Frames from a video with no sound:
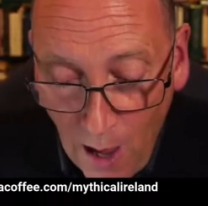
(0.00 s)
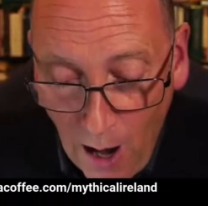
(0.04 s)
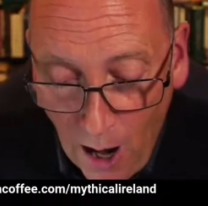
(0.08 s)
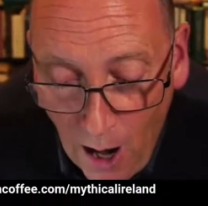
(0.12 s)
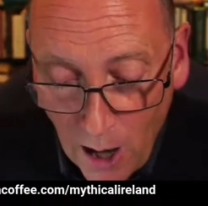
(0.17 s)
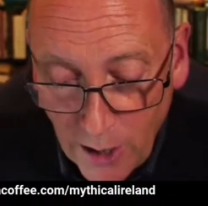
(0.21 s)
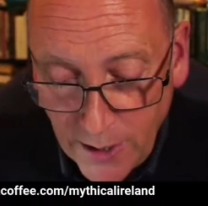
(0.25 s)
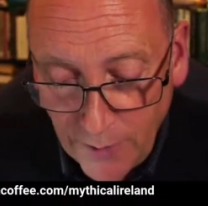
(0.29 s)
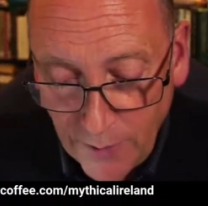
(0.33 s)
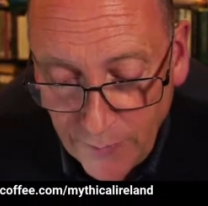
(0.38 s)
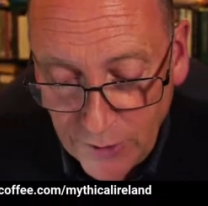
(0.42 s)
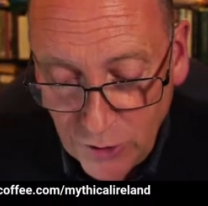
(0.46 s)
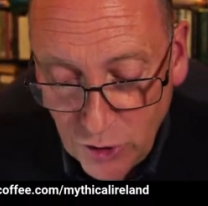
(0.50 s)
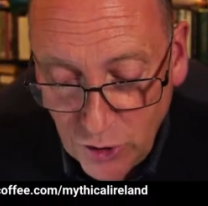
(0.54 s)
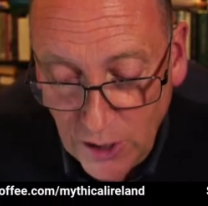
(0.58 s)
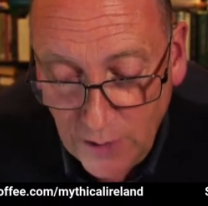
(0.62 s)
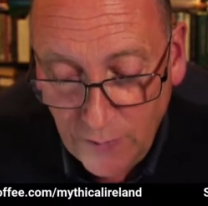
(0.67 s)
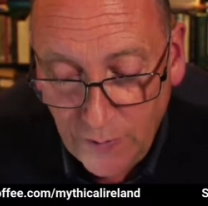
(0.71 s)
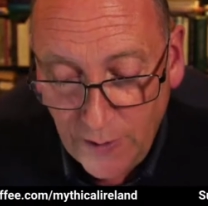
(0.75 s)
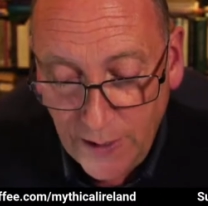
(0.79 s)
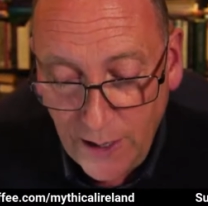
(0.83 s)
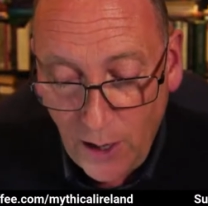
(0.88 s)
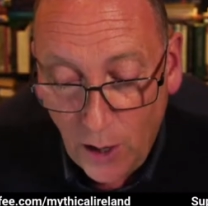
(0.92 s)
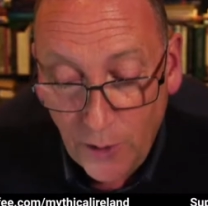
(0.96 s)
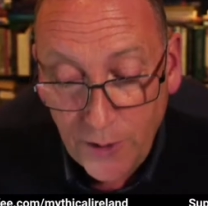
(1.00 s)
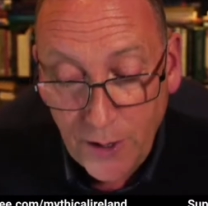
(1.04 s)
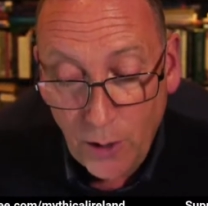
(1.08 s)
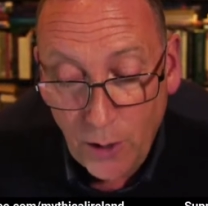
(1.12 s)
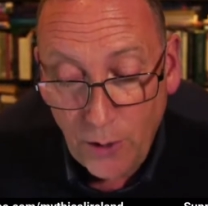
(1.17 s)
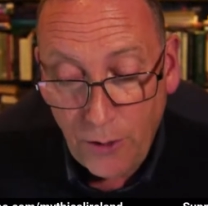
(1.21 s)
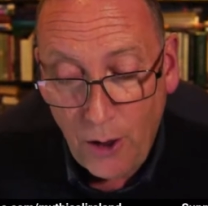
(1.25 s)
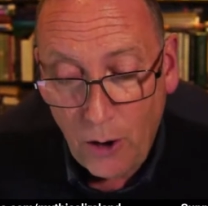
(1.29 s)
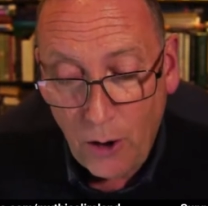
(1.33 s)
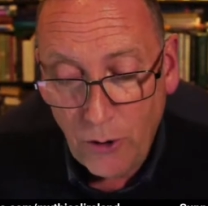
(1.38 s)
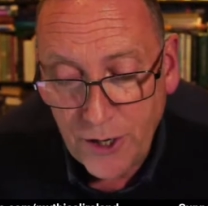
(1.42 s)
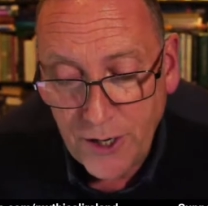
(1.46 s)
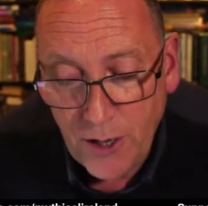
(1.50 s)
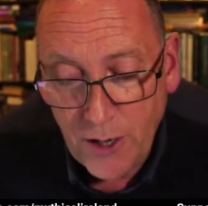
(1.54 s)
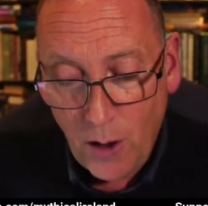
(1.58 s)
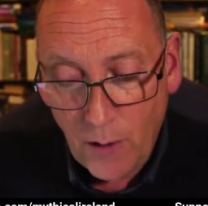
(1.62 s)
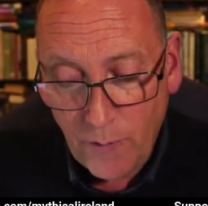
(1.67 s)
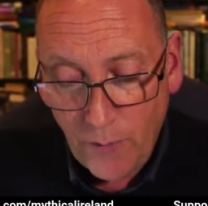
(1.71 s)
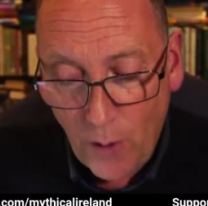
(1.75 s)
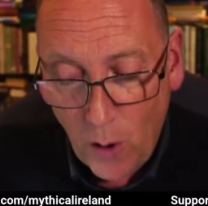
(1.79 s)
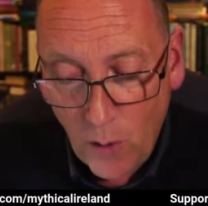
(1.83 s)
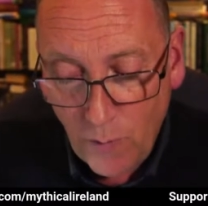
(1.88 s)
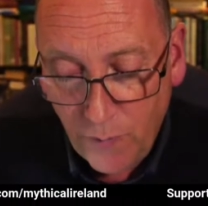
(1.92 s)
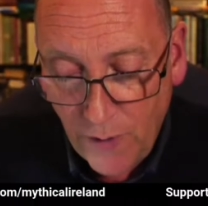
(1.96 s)
are given chiefly on the authority
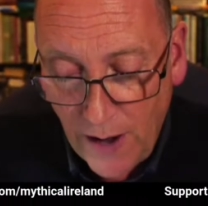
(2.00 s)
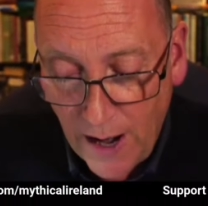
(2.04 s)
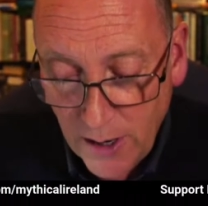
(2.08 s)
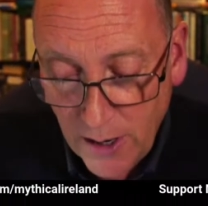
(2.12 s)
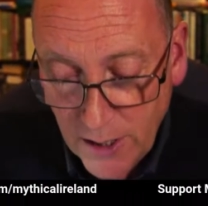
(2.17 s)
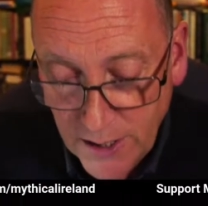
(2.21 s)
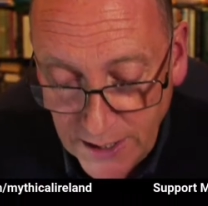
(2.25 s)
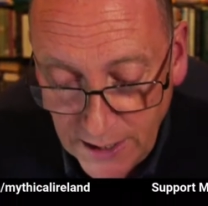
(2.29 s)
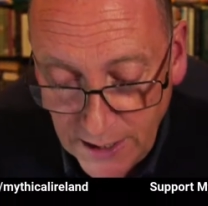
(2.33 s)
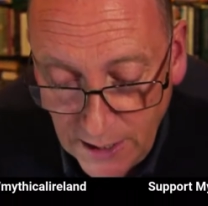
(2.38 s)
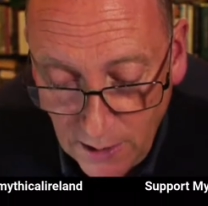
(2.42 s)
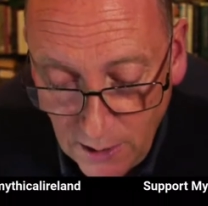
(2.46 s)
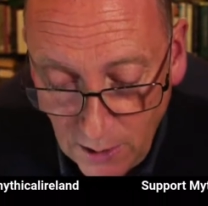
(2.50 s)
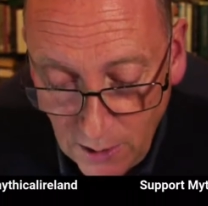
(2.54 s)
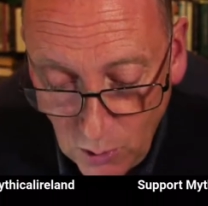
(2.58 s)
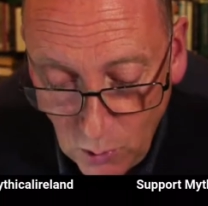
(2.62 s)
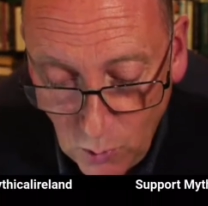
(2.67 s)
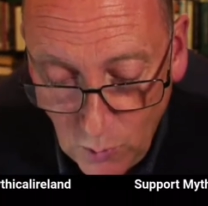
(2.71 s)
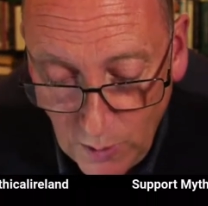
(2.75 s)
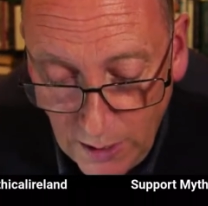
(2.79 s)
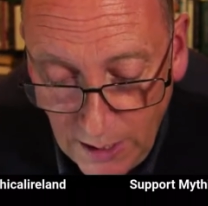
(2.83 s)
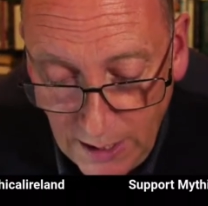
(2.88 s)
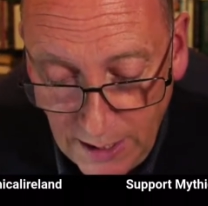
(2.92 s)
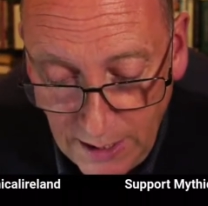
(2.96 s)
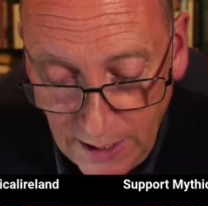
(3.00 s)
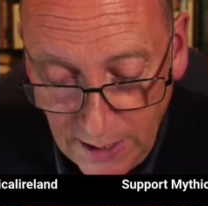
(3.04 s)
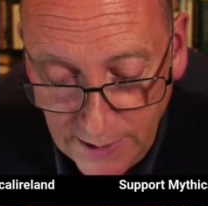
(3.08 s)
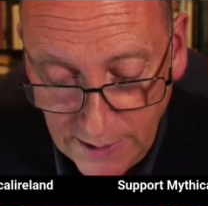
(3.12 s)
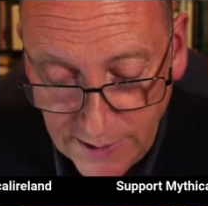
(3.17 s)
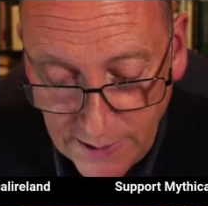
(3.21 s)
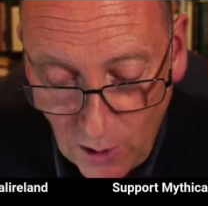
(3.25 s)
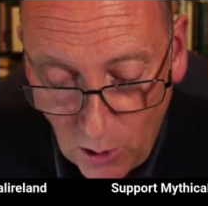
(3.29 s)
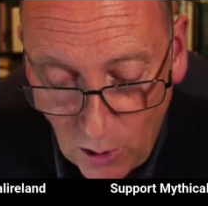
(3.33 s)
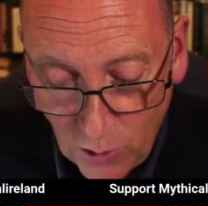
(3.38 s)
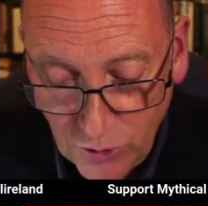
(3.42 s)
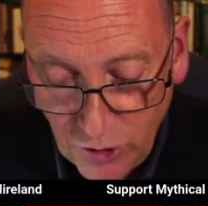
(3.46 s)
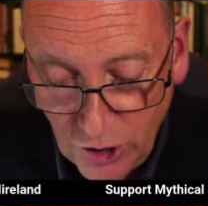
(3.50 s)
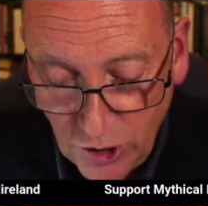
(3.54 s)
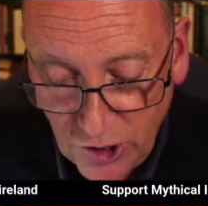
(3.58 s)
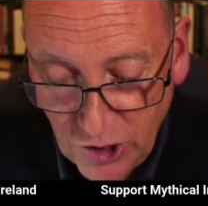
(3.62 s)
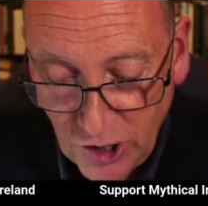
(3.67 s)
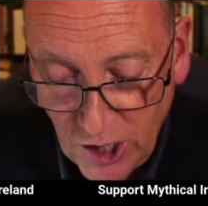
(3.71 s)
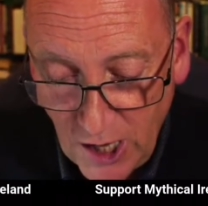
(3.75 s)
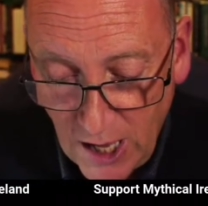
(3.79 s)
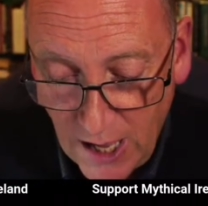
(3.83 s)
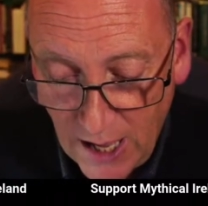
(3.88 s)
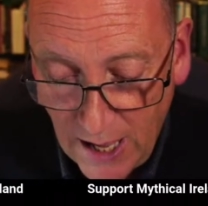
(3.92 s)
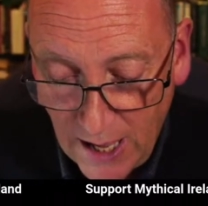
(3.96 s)
of O'Flaherty, who in his
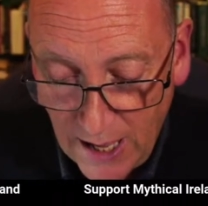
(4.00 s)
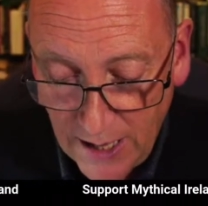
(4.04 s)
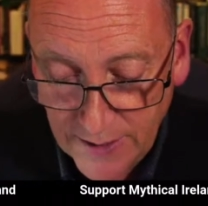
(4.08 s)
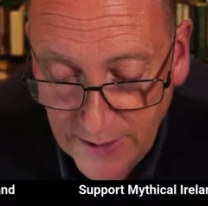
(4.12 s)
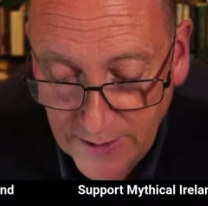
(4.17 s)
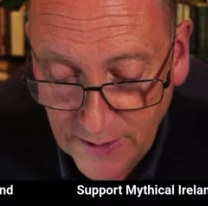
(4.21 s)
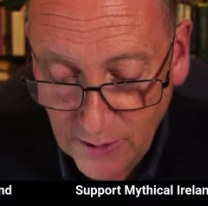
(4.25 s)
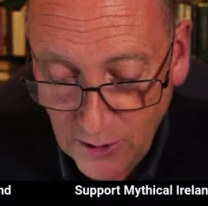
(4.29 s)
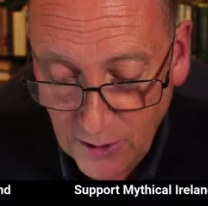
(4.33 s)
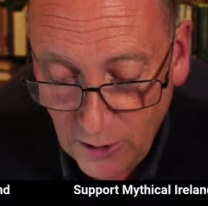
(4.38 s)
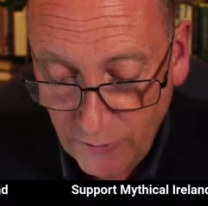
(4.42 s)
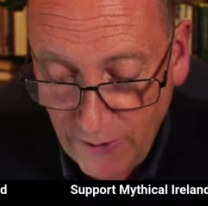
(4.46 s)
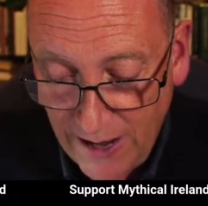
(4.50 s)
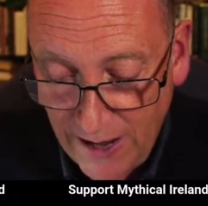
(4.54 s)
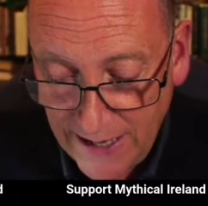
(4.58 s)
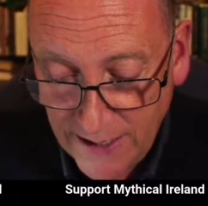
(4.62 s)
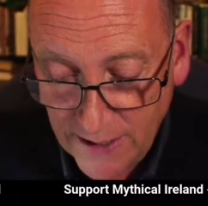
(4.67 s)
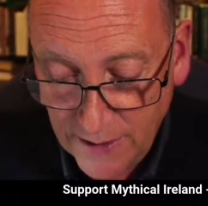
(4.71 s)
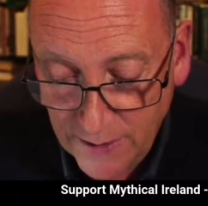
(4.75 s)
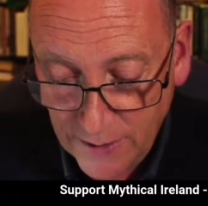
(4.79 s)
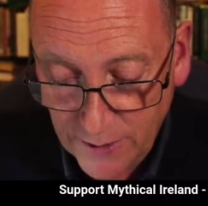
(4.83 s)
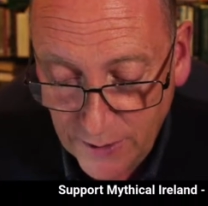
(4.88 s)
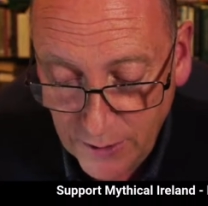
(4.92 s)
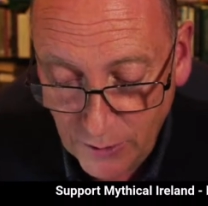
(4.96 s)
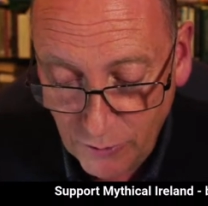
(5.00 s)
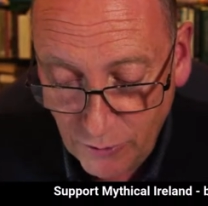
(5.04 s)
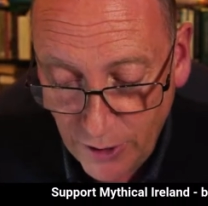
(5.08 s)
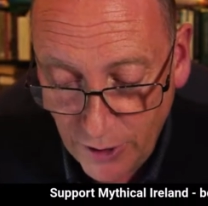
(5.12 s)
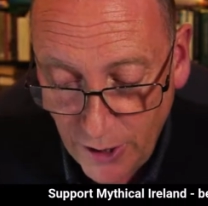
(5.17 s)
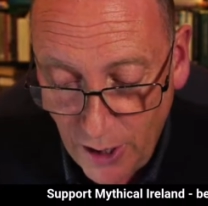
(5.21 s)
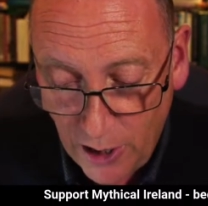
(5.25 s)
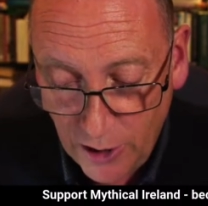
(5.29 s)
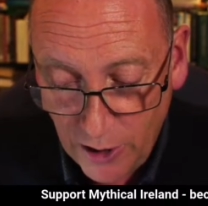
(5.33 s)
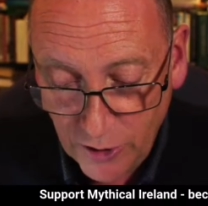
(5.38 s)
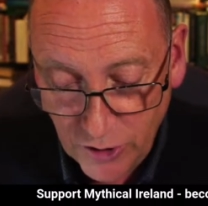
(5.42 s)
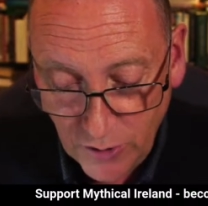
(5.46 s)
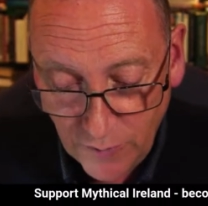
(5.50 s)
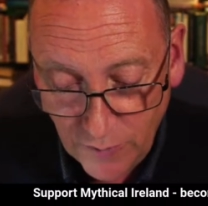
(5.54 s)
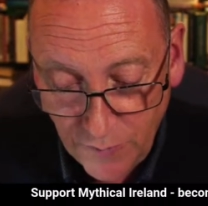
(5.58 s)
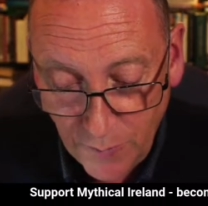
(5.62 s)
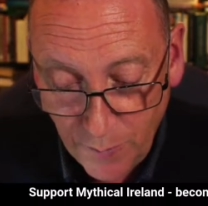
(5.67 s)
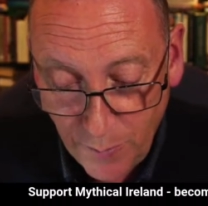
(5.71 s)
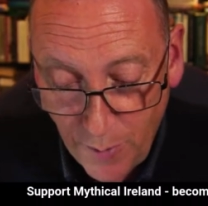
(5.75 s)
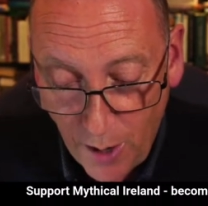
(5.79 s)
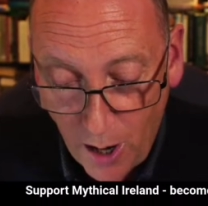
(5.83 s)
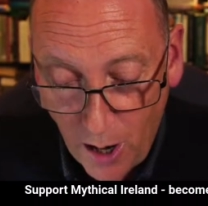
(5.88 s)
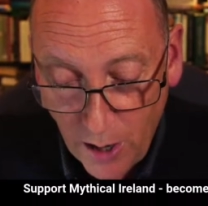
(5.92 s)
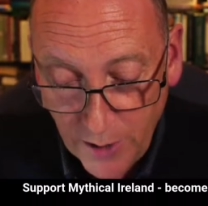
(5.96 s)
Ogygia has corrected the chronology of the
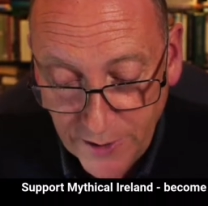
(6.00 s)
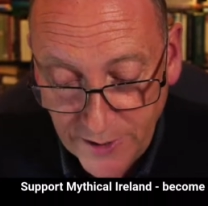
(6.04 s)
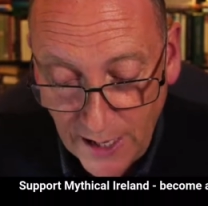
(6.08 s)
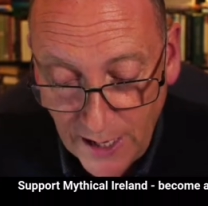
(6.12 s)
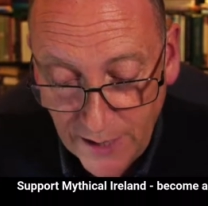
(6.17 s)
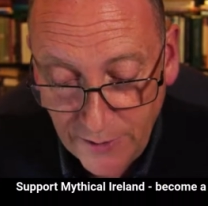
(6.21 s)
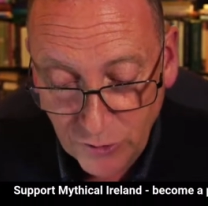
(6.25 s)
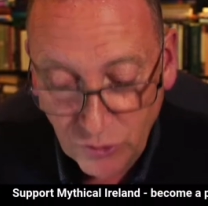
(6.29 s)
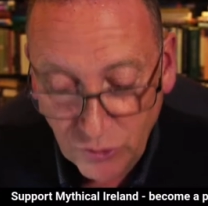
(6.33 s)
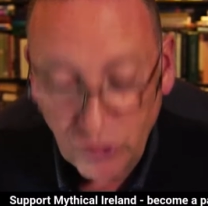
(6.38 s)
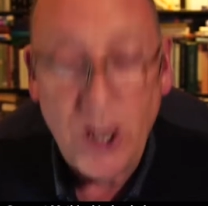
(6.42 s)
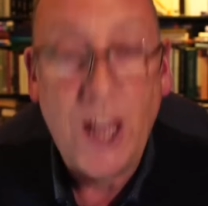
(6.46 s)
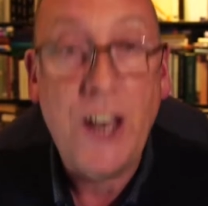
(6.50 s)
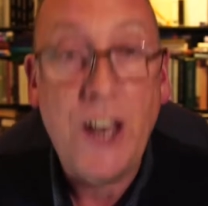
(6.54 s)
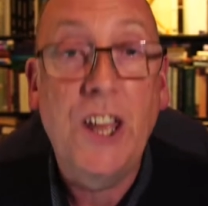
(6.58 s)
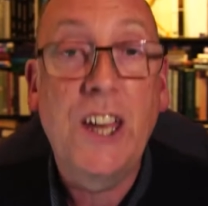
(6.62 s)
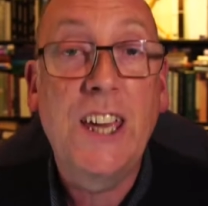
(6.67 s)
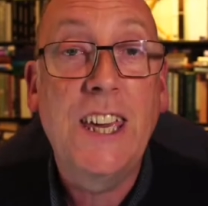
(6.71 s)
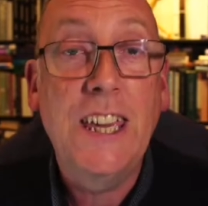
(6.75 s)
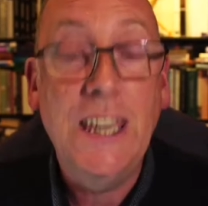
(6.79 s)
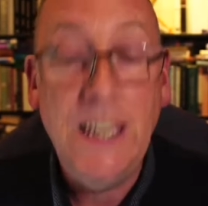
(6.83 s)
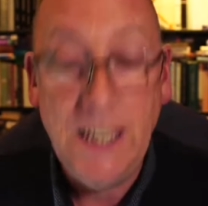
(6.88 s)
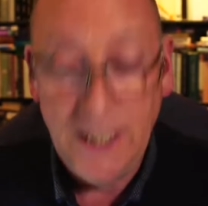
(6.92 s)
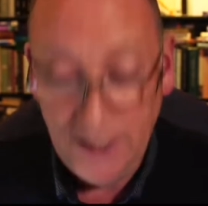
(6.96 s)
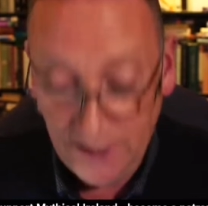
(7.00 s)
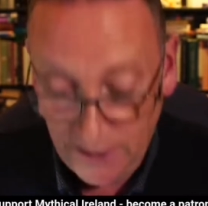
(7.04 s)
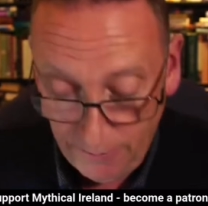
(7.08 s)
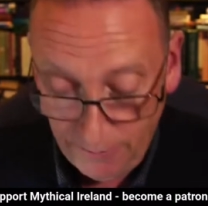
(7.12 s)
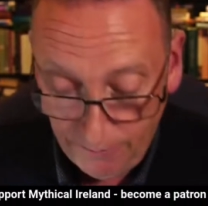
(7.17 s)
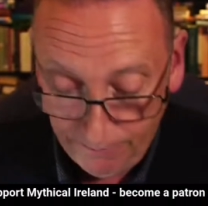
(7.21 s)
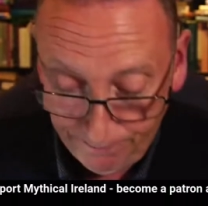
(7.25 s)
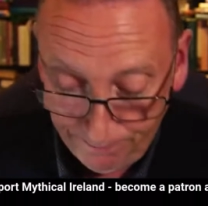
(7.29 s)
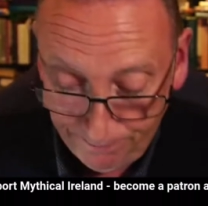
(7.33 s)
bards and the Shanachies.